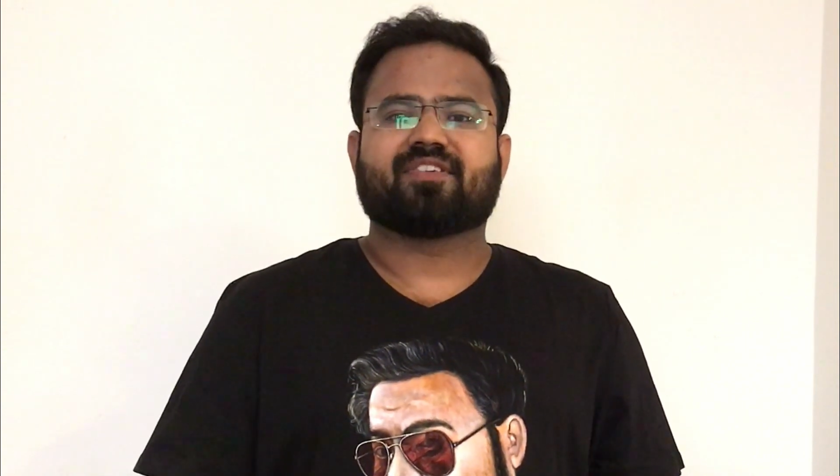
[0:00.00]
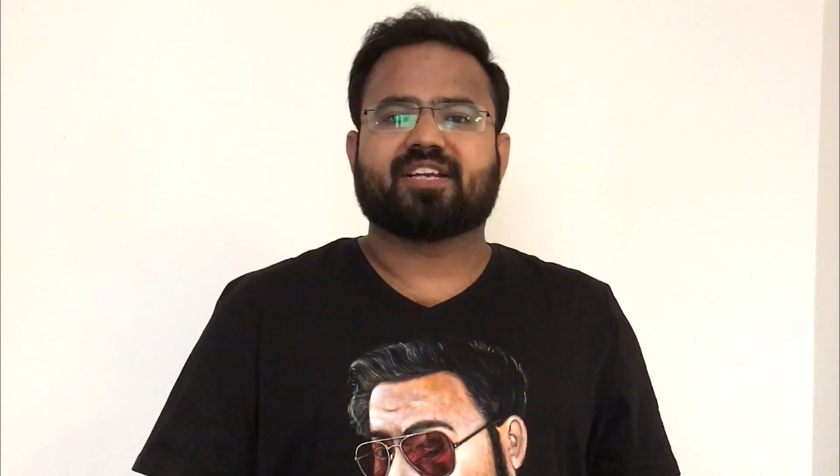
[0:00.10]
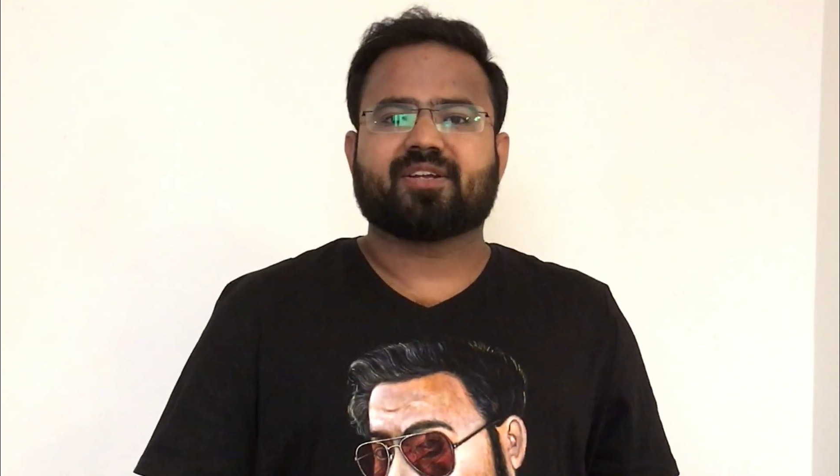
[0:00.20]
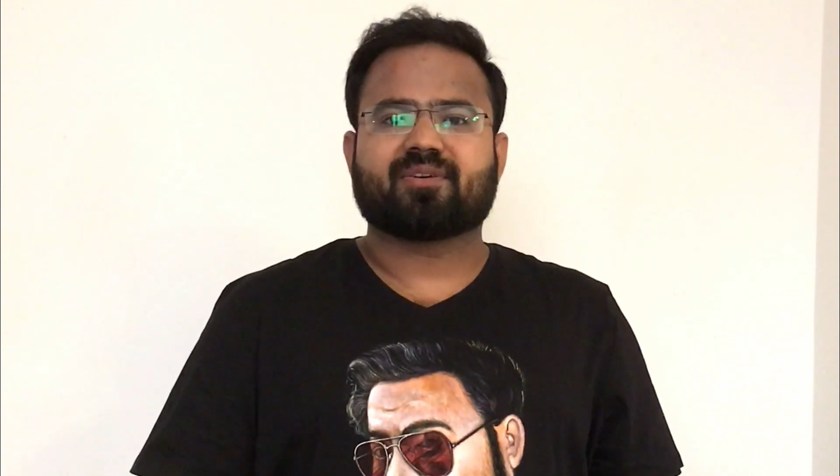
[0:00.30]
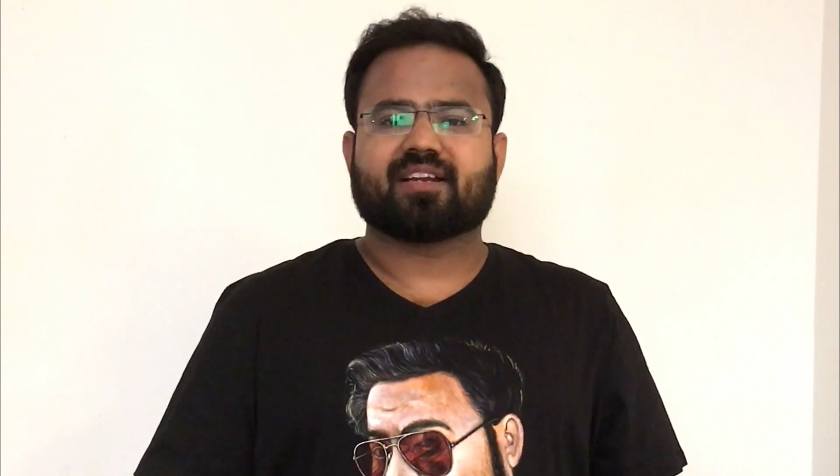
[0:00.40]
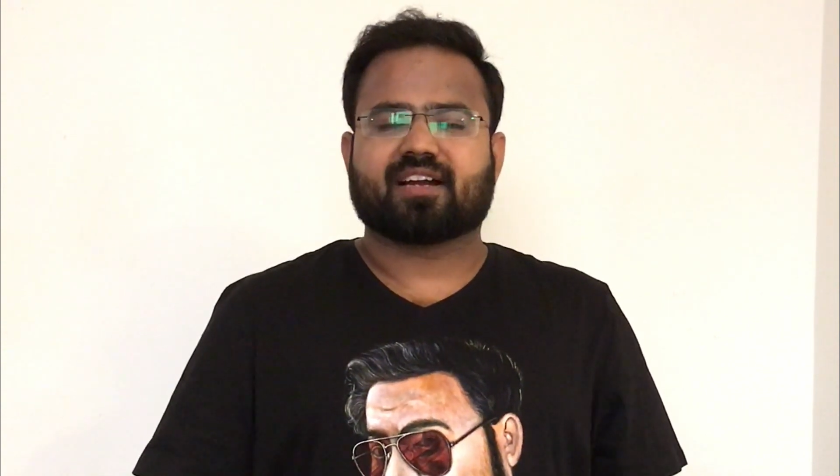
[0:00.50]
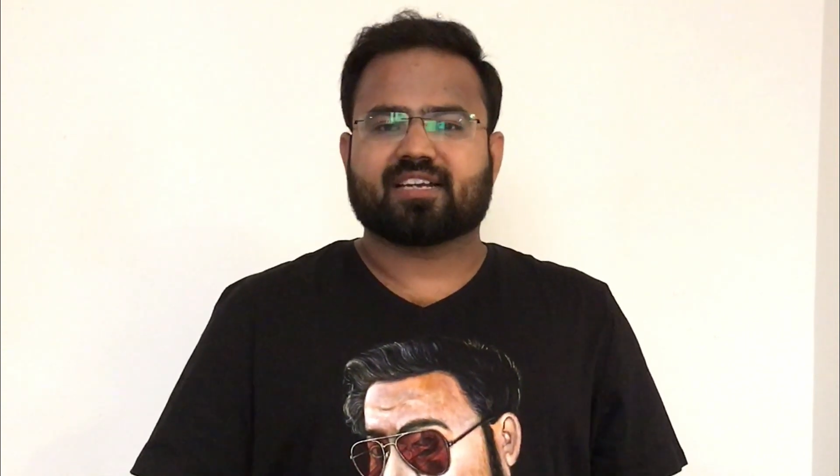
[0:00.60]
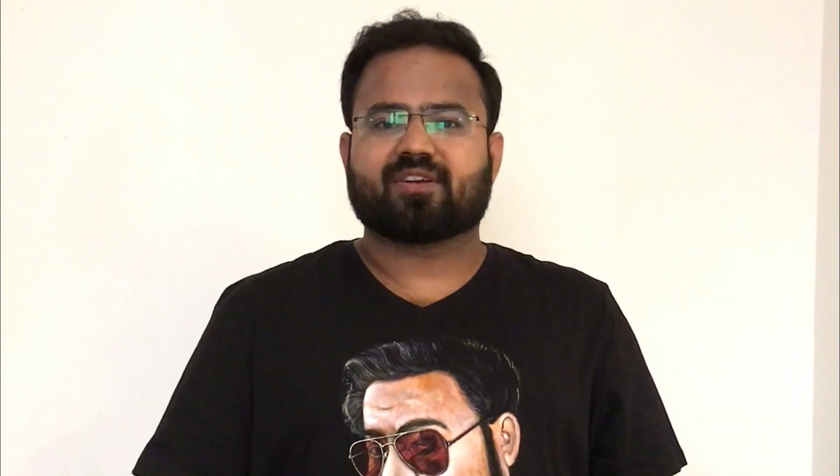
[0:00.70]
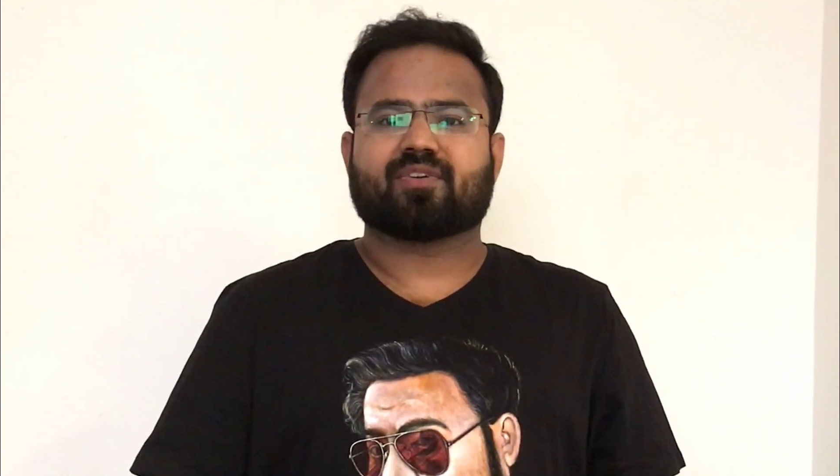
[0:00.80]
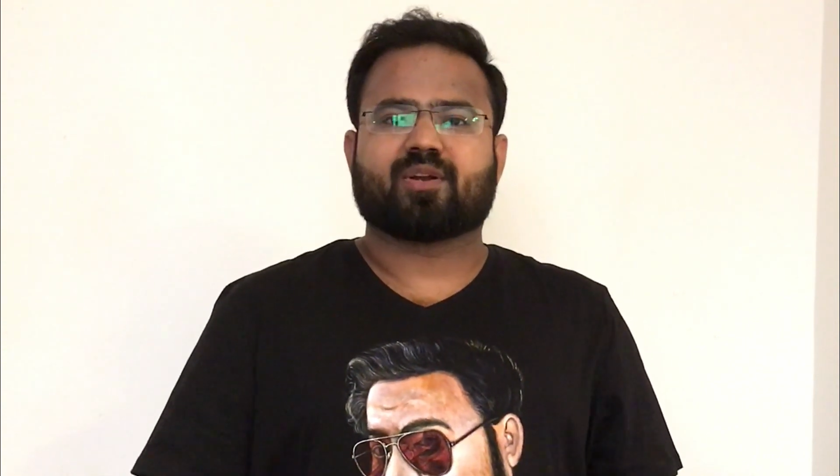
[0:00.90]
video
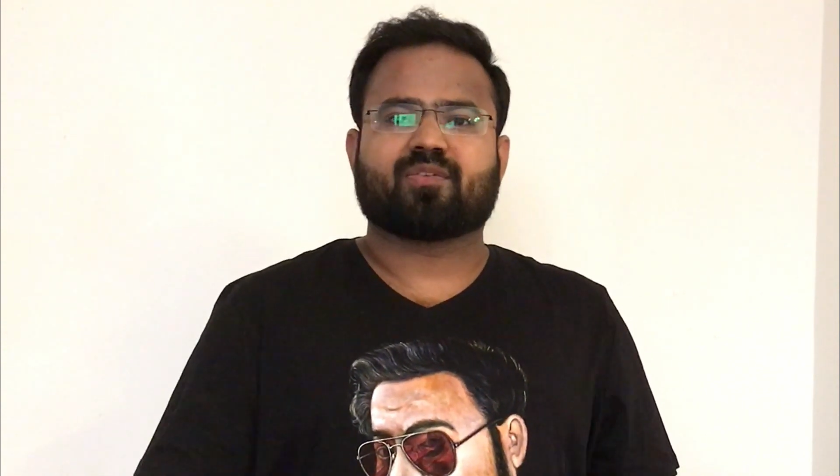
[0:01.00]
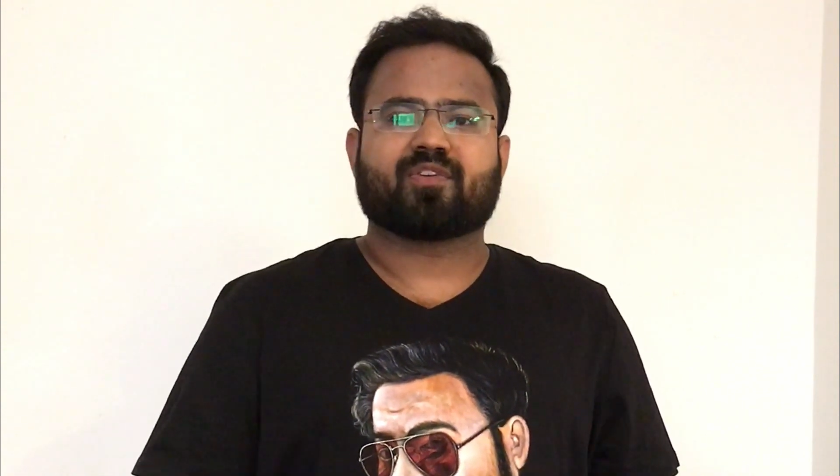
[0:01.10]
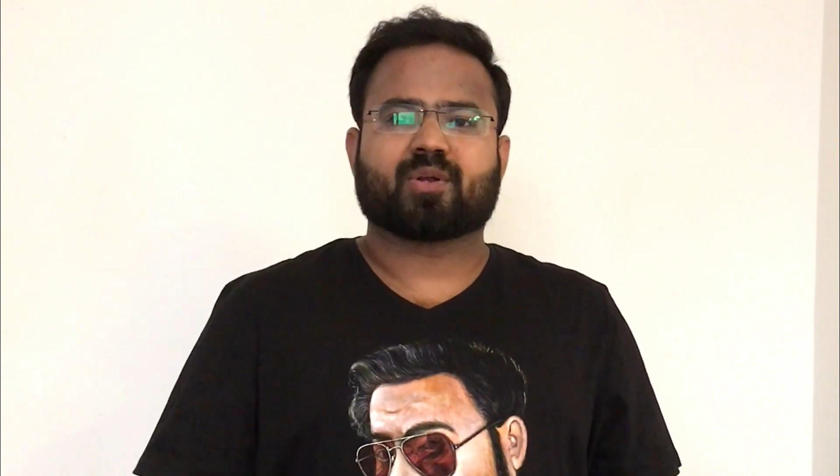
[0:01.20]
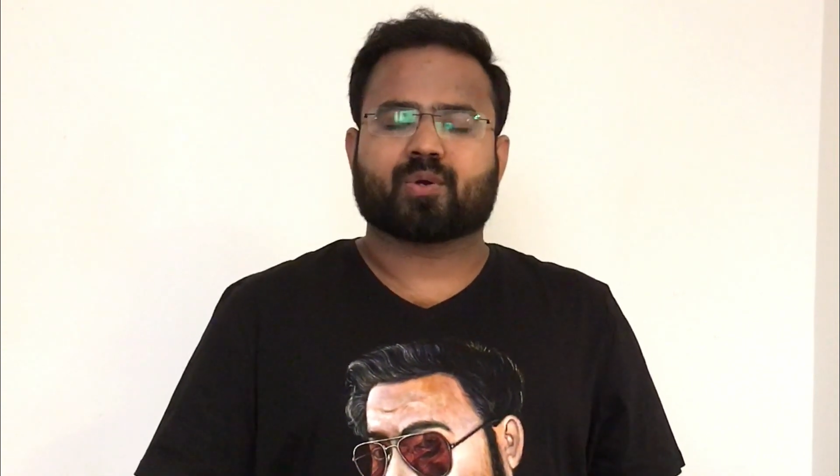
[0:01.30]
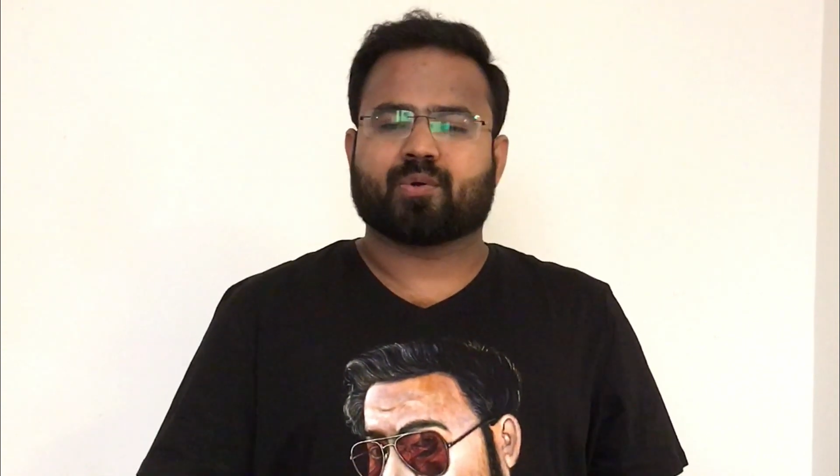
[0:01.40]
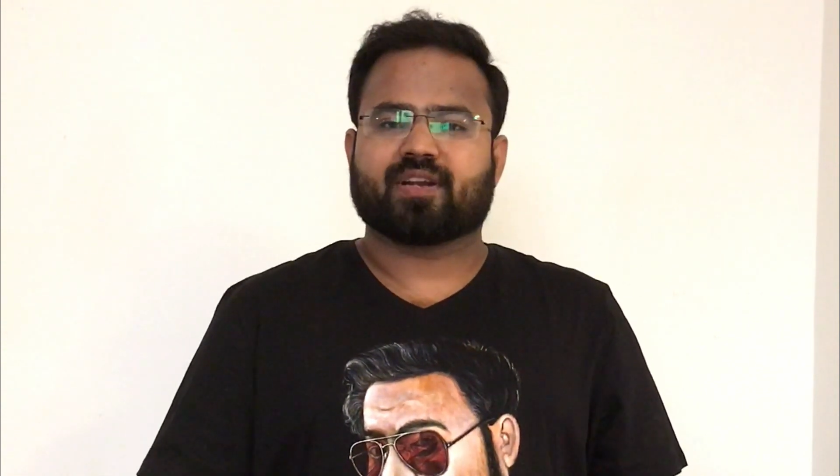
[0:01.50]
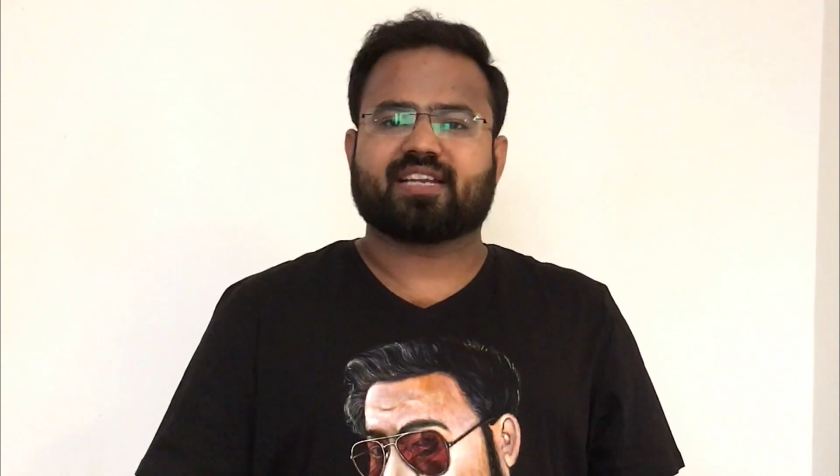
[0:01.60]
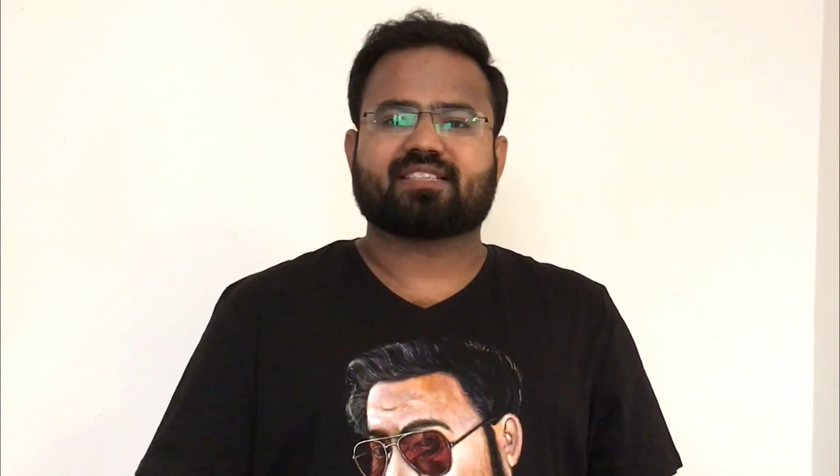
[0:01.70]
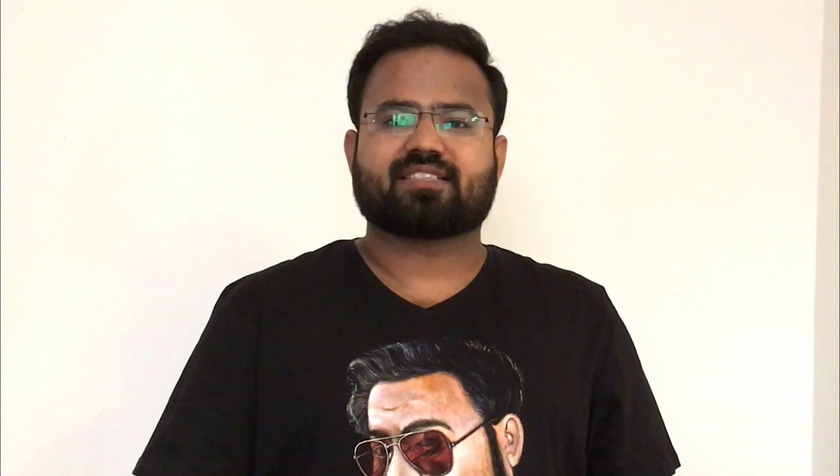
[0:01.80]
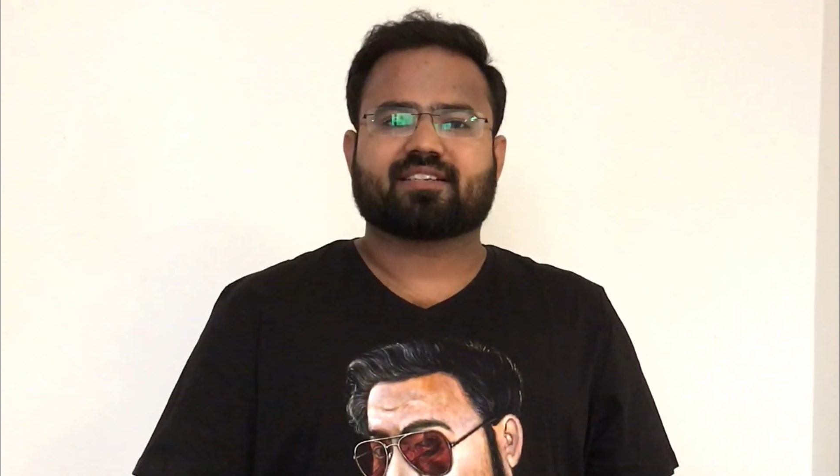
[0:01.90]
regarding one of your
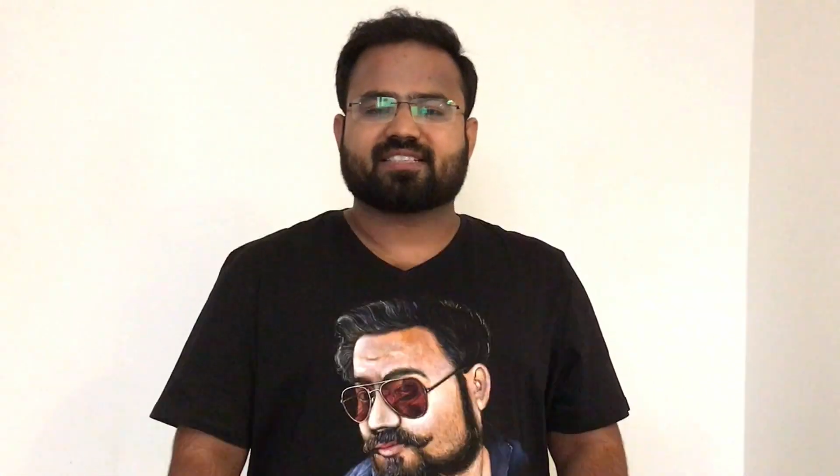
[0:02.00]
queries